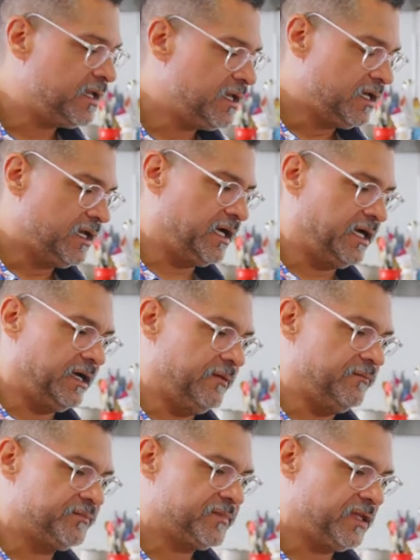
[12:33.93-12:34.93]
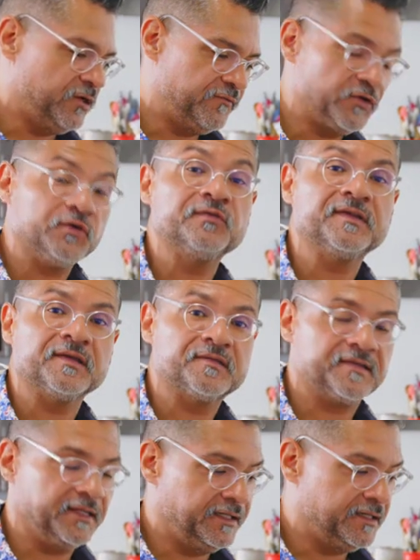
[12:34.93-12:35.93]
You know, if you're using
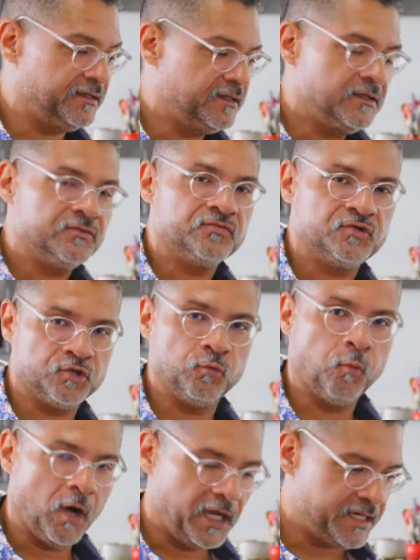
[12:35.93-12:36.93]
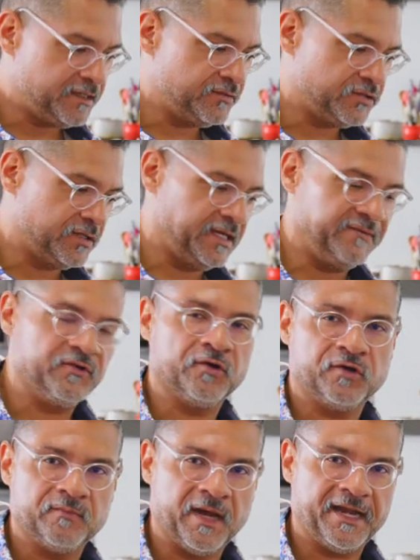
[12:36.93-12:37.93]
a skillet, do one, even
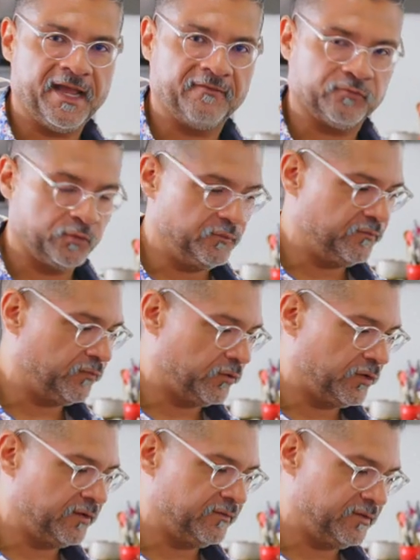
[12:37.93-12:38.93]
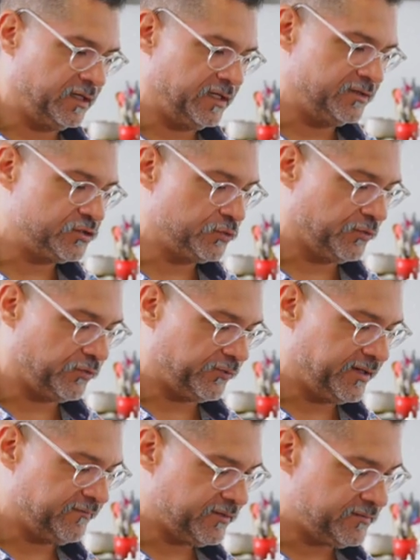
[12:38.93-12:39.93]
though you might have room for 2 or
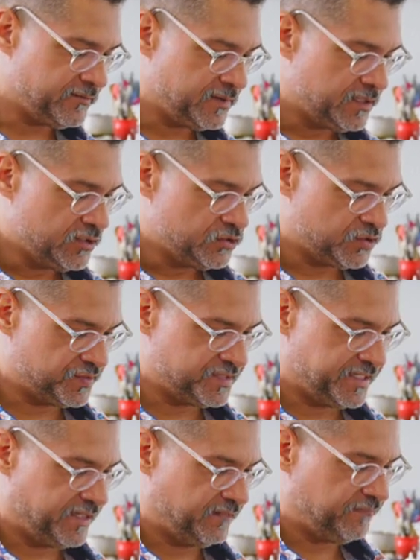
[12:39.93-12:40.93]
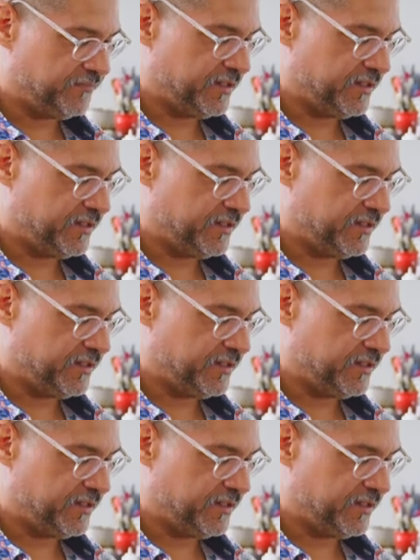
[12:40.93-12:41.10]
3 of them, just to get a